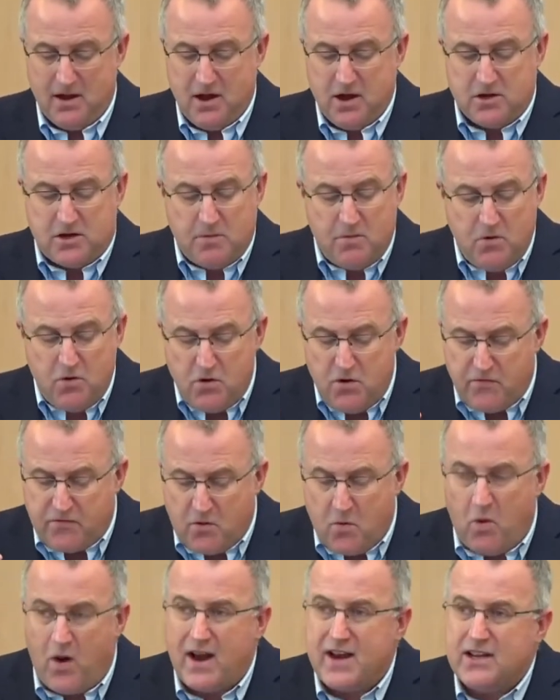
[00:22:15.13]
to move
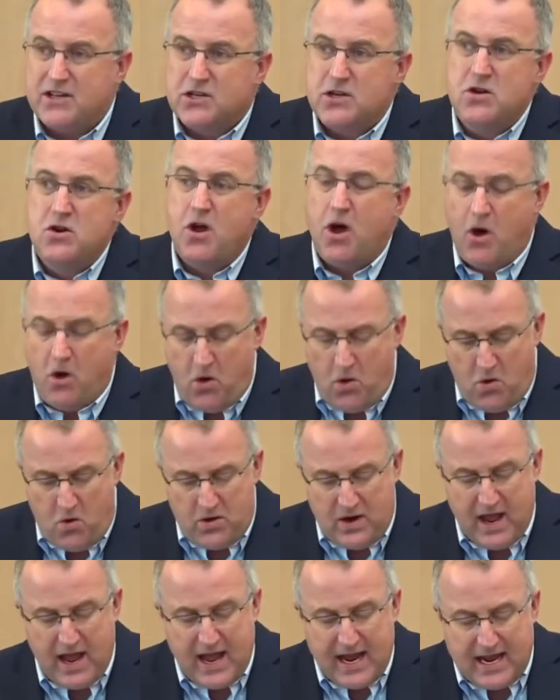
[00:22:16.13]
from what is
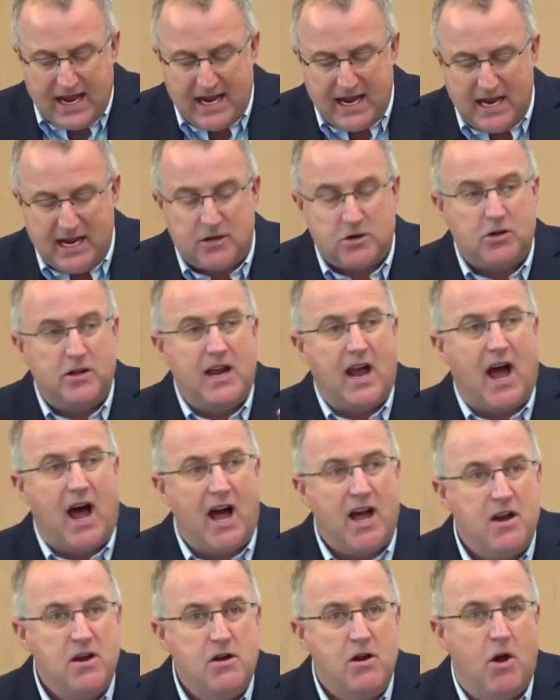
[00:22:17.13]
known into the
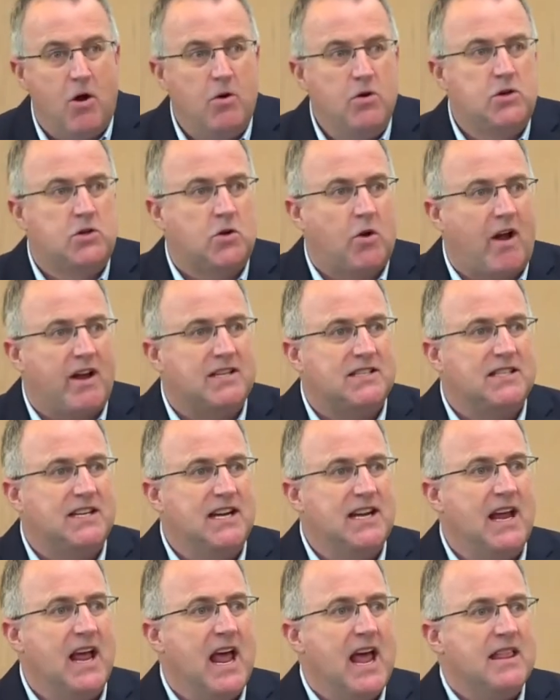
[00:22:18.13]
unknown,
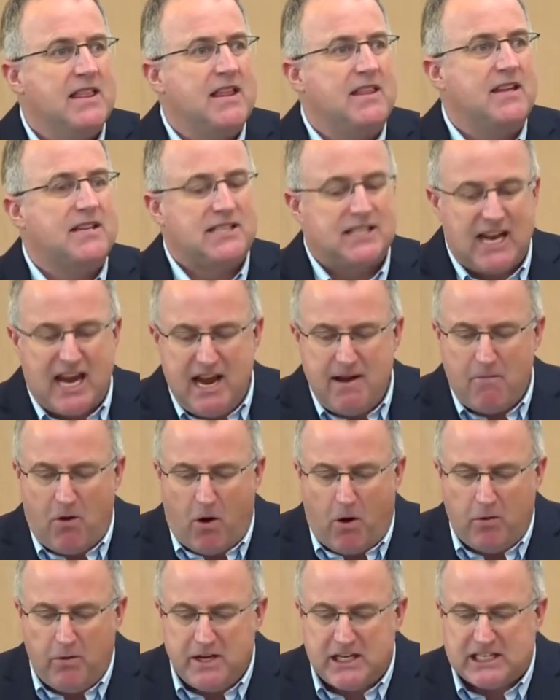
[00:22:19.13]
trusting that the same
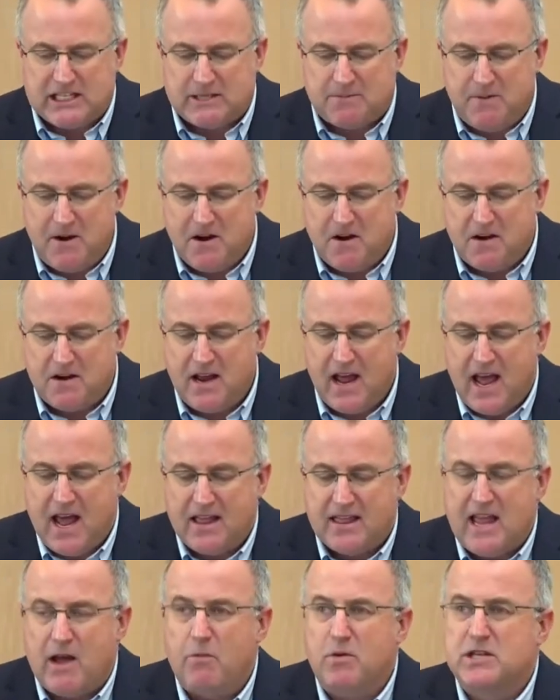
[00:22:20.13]
Holy Spirit
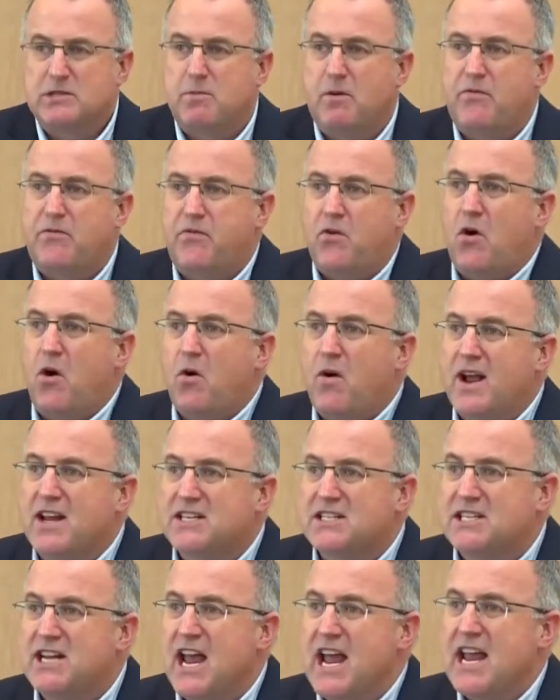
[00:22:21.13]
that was before
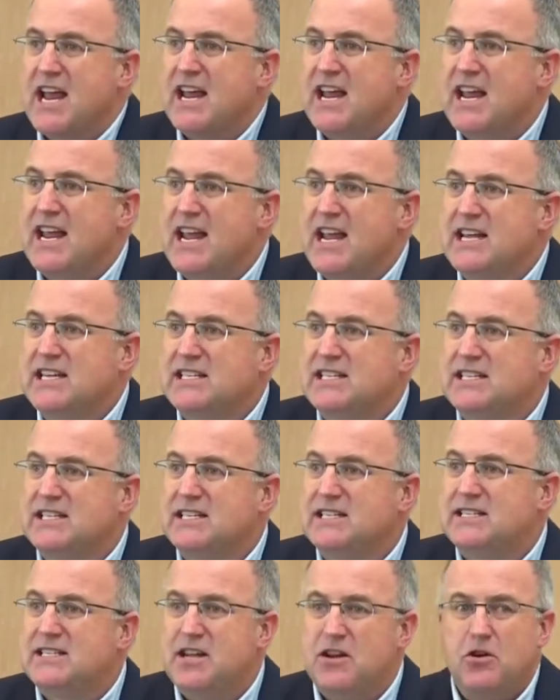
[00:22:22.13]
us is
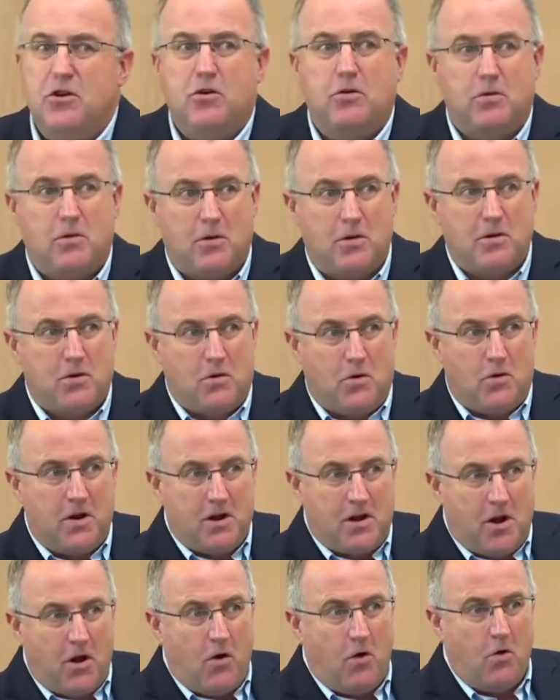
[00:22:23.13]
still going to
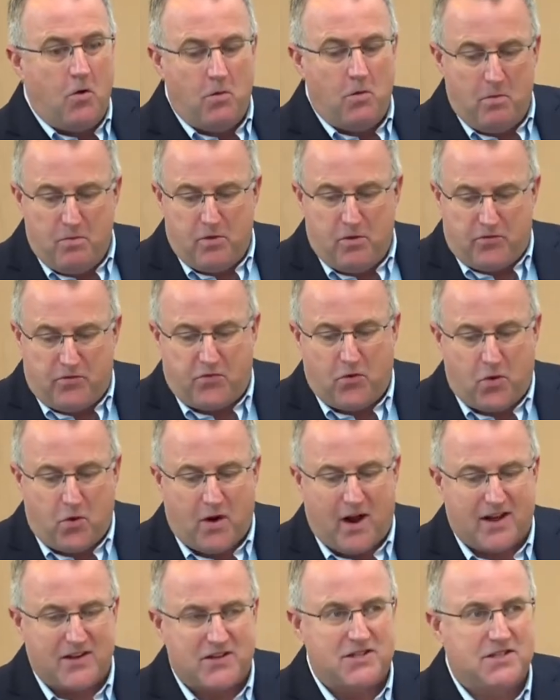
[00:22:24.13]
go before
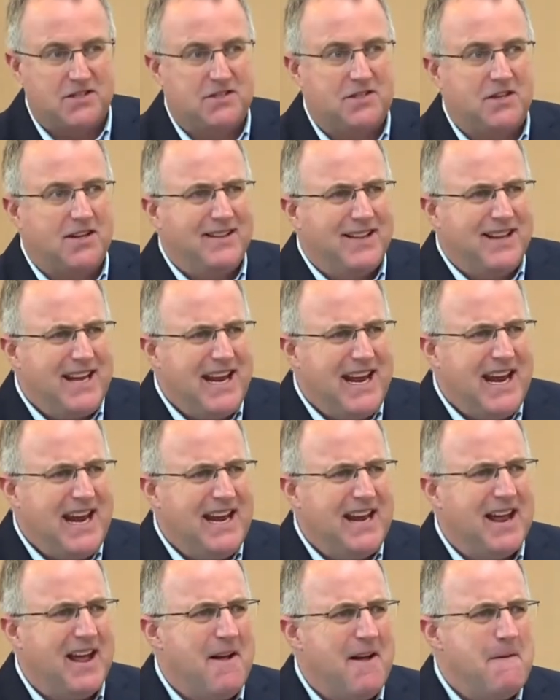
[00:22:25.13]
us to
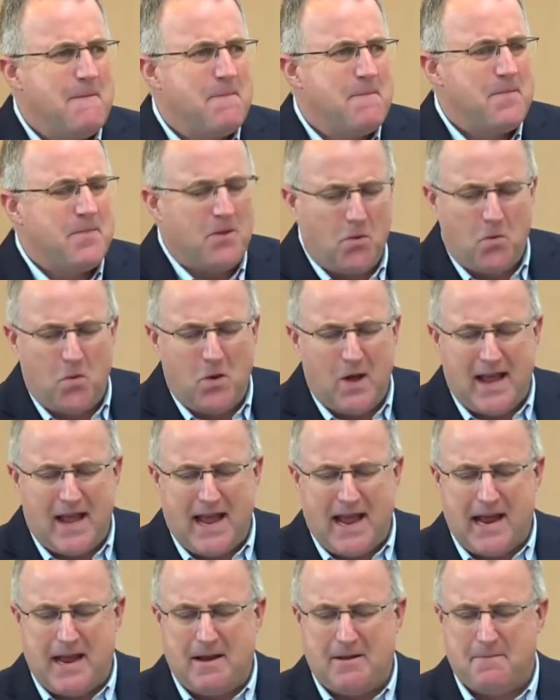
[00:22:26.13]
lead the way.